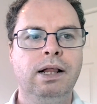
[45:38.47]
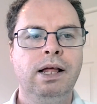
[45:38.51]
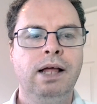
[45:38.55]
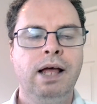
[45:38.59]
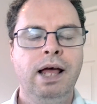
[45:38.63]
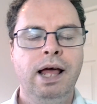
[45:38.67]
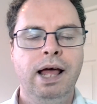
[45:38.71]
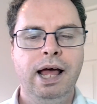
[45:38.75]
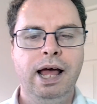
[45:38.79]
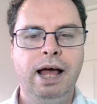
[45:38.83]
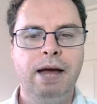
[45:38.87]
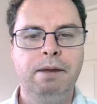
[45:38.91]

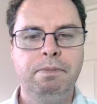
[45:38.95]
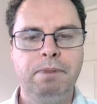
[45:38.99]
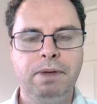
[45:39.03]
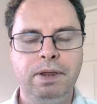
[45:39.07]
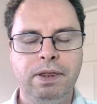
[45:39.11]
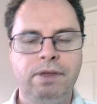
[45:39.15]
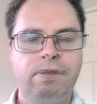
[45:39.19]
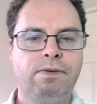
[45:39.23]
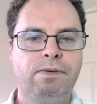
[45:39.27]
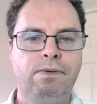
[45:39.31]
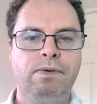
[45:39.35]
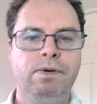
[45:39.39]
in the
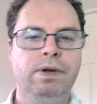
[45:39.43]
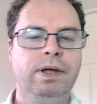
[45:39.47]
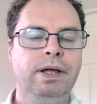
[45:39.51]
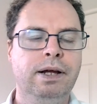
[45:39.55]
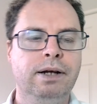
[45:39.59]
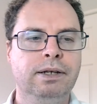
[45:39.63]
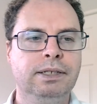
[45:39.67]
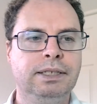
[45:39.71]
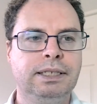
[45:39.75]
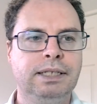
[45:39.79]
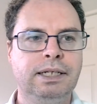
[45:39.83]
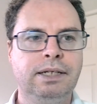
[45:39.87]
3 years
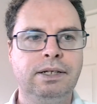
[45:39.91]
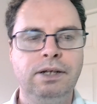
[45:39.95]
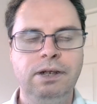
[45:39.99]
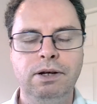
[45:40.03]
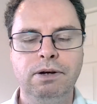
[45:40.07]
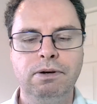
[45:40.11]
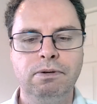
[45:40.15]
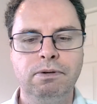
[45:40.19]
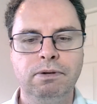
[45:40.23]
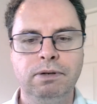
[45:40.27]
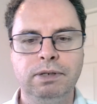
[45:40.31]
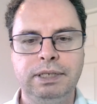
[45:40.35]
that the
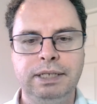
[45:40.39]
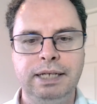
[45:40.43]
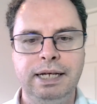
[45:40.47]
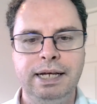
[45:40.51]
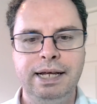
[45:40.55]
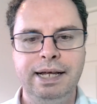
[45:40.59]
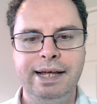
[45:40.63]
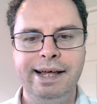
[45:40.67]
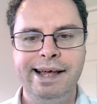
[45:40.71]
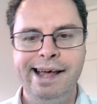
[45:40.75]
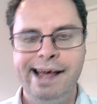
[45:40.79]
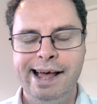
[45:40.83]
URC
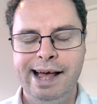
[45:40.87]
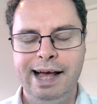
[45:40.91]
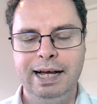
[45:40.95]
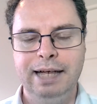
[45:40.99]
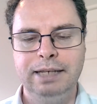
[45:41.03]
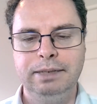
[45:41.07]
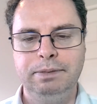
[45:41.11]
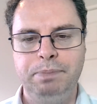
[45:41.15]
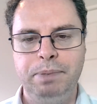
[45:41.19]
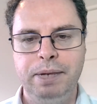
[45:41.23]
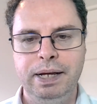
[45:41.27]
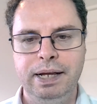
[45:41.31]
has
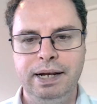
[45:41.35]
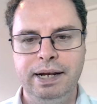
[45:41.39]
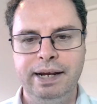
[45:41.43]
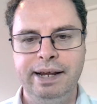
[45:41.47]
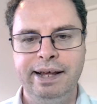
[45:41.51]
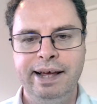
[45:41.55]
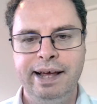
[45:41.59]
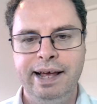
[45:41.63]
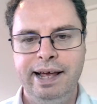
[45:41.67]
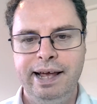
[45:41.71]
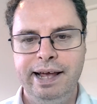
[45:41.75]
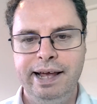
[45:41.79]
been
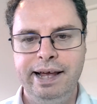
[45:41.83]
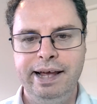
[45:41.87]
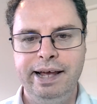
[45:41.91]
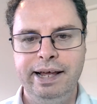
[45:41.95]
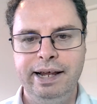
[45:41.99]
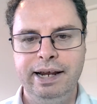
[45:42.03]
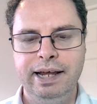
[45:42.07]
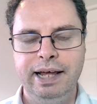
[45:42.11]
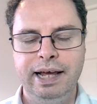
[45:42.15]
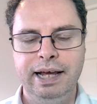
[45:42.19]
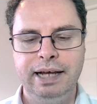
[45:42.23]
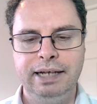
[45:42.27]
in
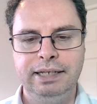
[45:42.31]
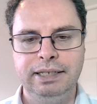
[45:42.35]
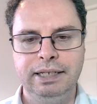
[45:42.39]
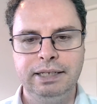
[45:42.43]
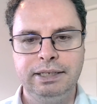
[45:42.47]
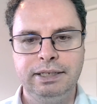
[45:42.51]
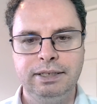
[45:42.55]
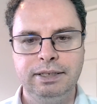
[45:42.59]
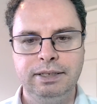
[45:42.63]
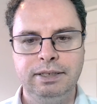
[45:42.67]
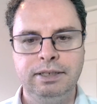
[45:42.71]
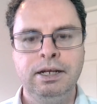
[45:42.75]

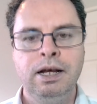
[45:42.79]
existence.